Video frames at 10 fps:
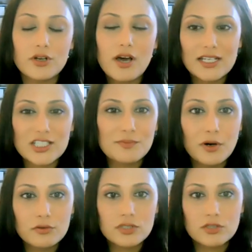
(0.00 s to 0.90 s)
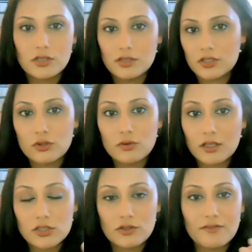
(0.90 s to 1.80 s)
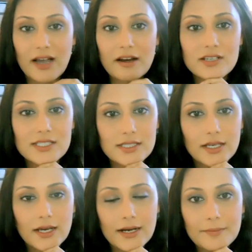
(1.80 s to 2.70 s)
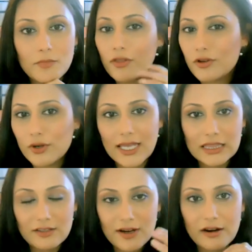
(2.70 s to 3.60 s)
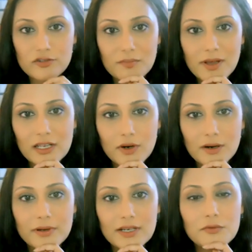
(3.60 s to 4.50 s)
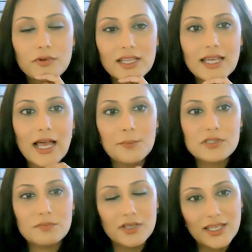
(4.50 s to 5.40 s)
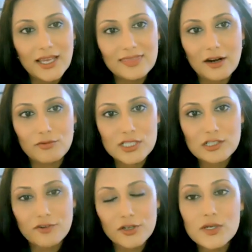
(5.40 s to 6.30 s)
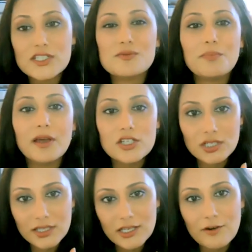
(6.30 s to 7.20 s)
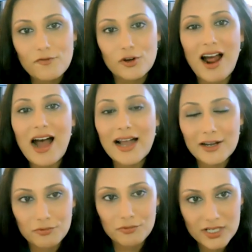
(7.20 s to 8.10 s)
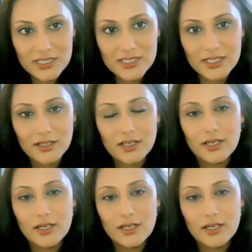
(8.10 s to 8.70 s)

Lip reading: you're not exposed to the virus. Although you can get the virus from anywhere, but it really helps mitigate that risk for you, especially if you're high risk